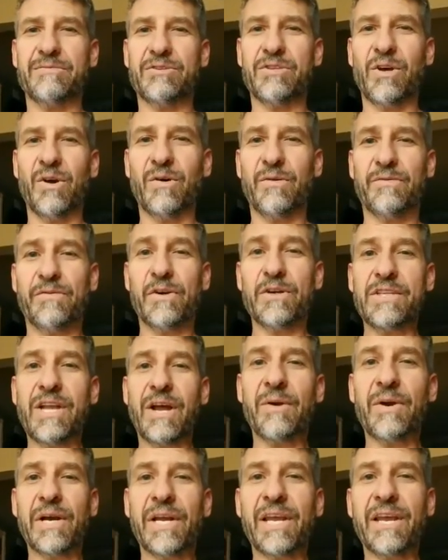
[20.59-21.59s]
So first
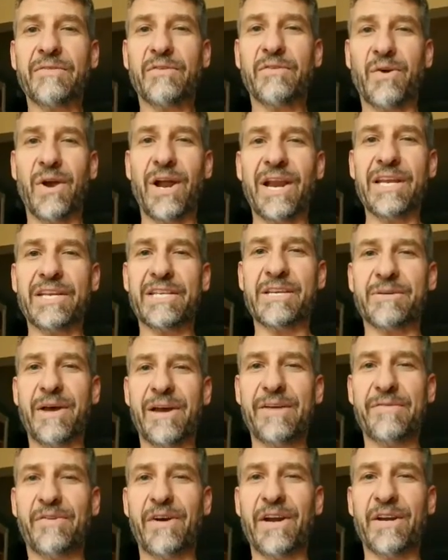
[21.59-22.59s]
I want to give credit to
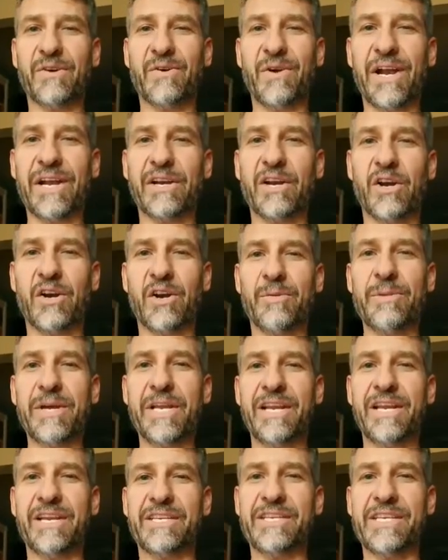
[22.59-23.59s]
my friend Greg
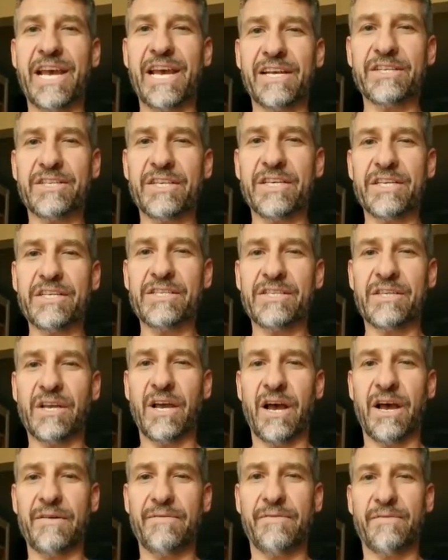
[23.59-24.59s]
Herman in Texas
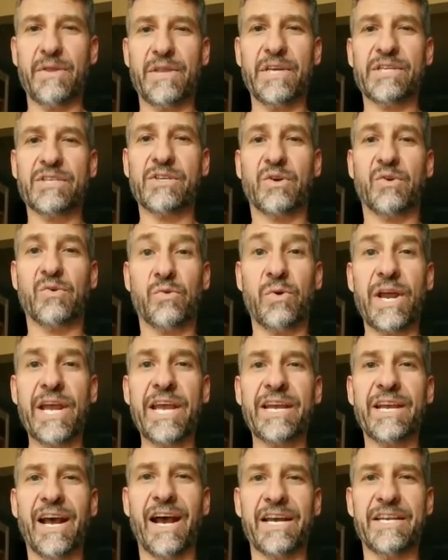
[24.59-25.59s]
for this
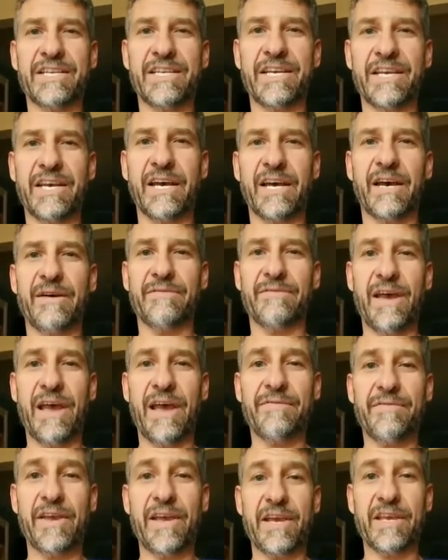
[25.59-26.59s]
great idea of
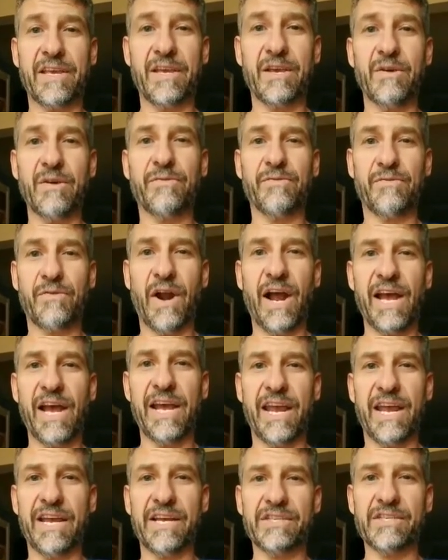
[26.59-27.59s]
FAQ
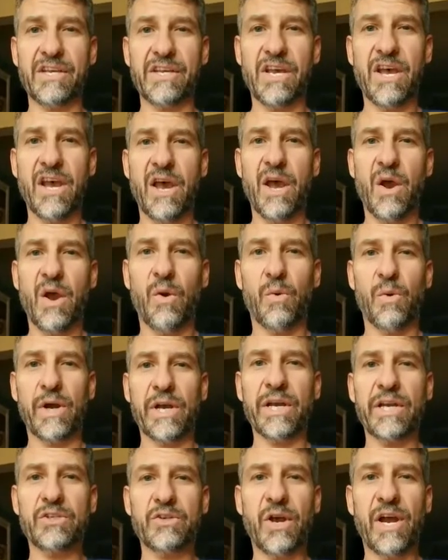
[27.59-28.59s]
Fridays. We're
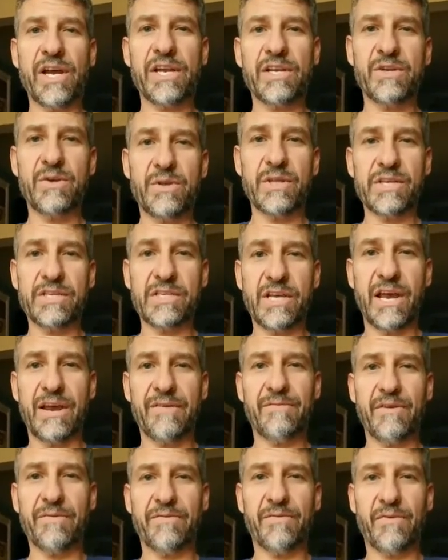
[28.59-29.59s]
going to try and do this
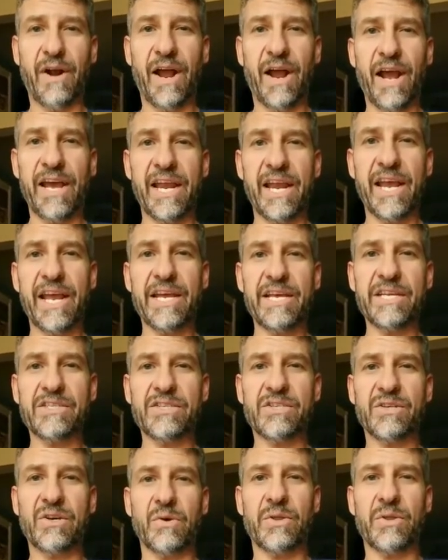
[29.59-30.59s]
every Friday
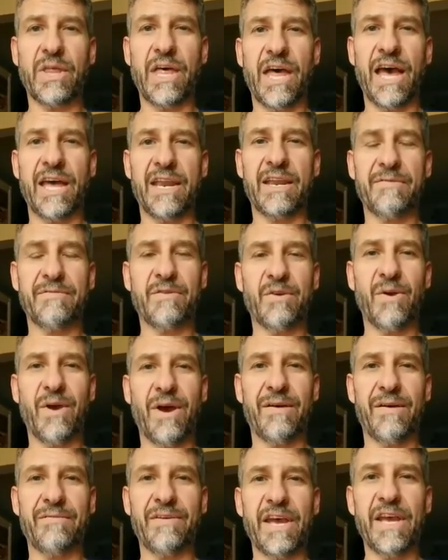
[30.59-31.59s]
so that if you
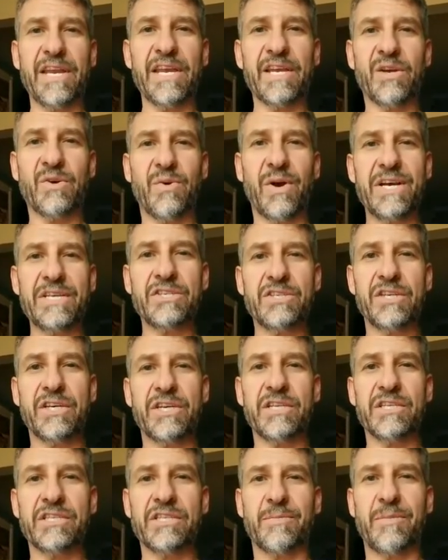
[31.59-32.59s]
have any
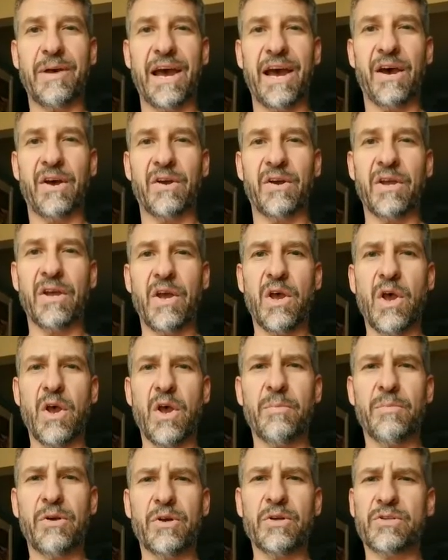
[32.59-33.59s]
questions about
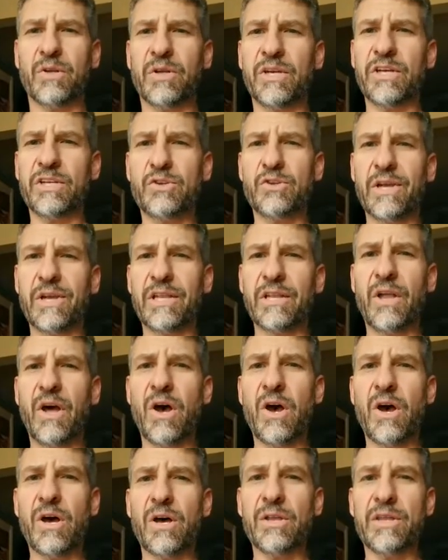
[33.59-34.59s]
personal injury
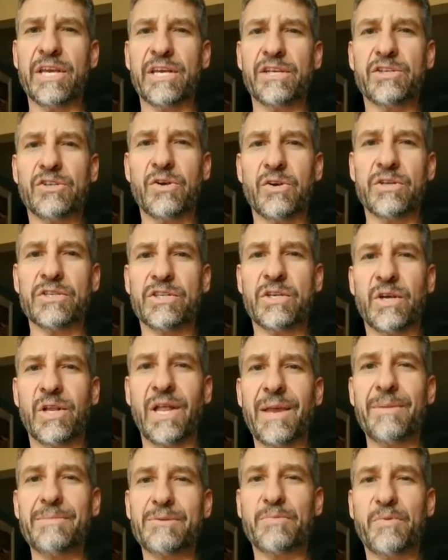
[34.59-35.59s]
law, the insurance
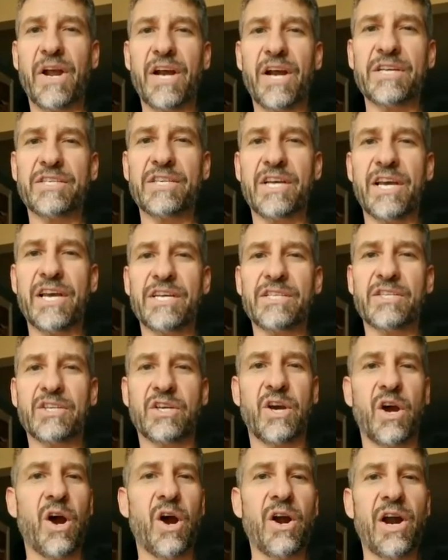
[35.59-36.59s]
claims process,
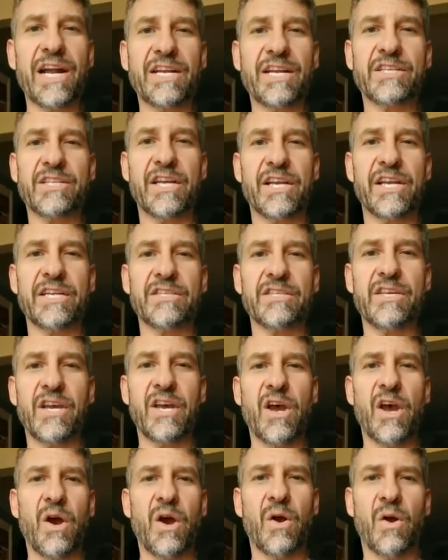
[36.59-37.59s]
car accidents,
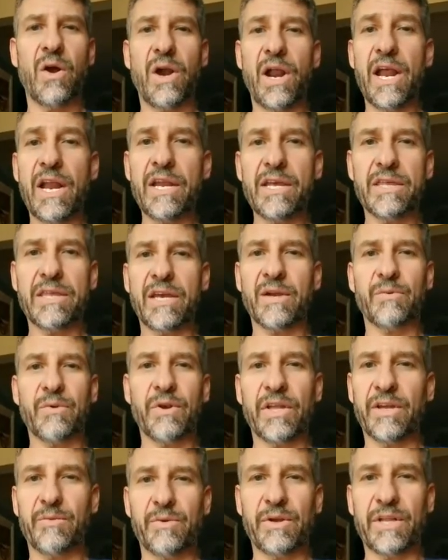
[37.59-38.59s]
or anything
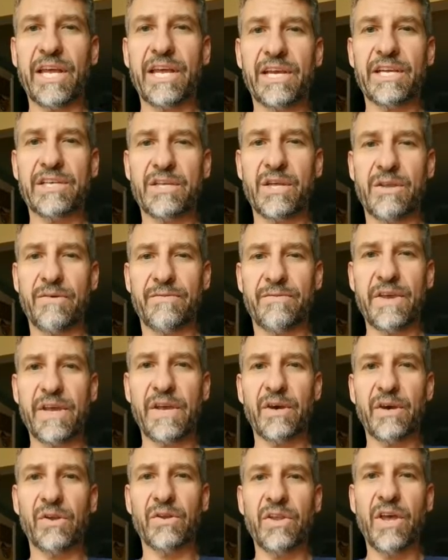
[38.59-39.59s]
really related to the
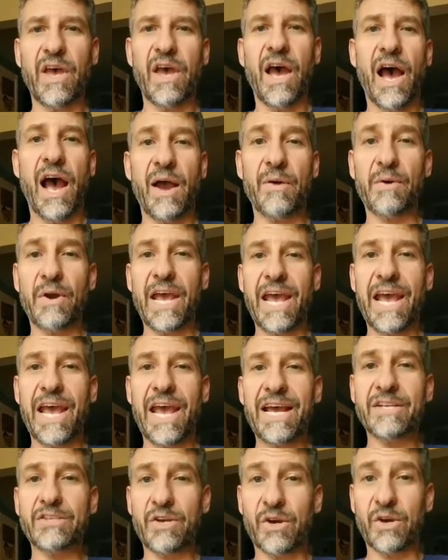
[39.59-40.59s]
field, I want to
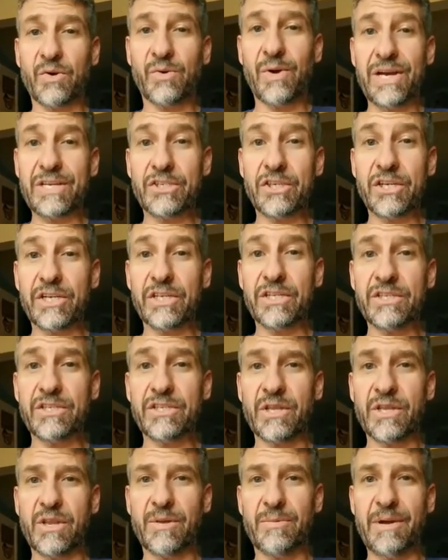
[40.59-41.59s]
answer your
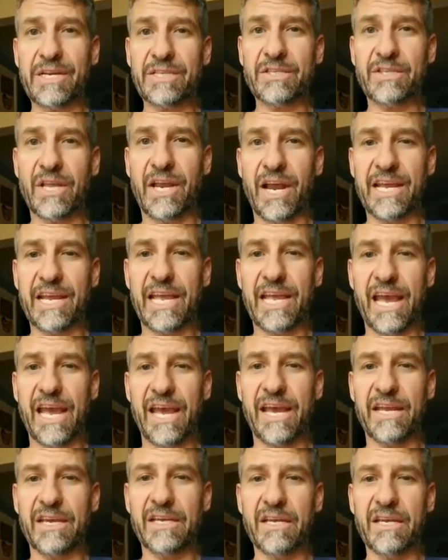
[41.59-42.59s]
questions the best that I
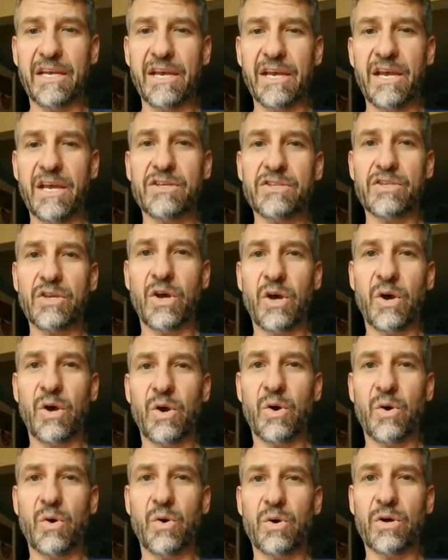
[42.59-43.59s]
can.
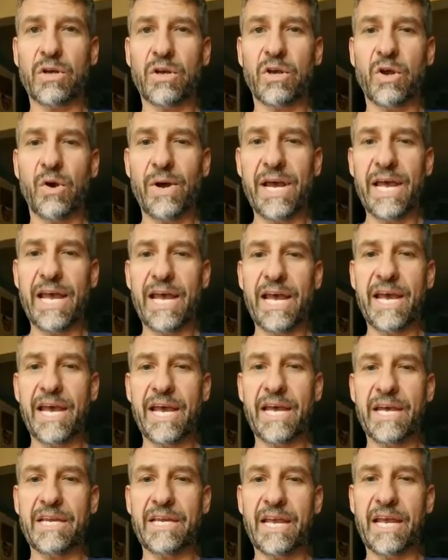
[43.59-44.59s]
So go
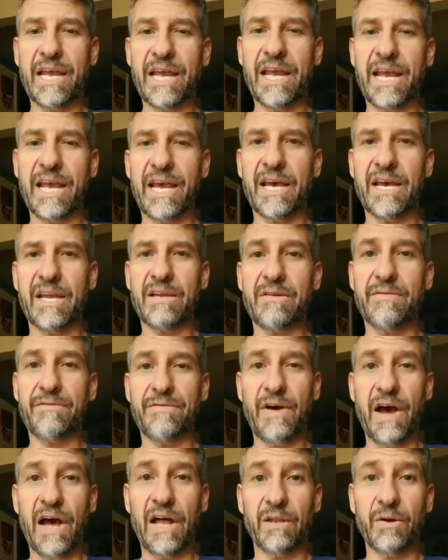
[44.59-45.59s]
ahead and
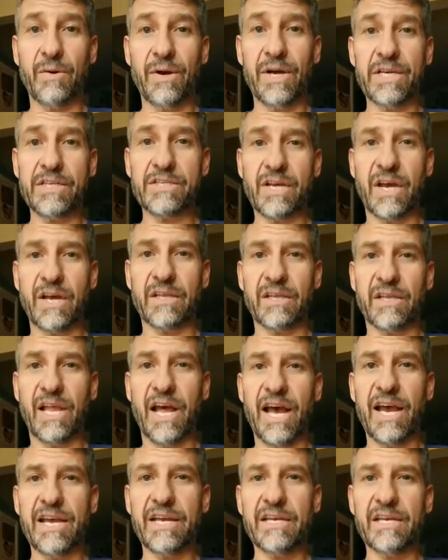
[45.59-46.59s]
follow us
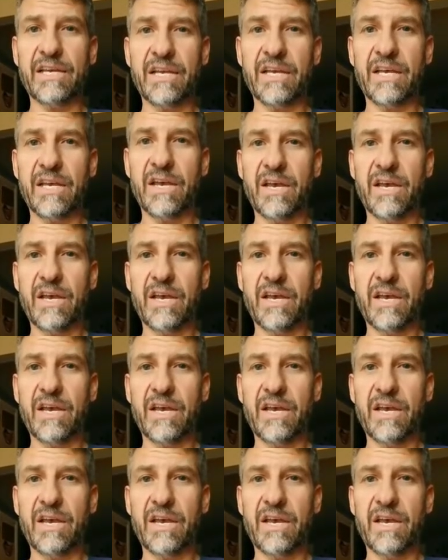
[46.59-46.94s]
online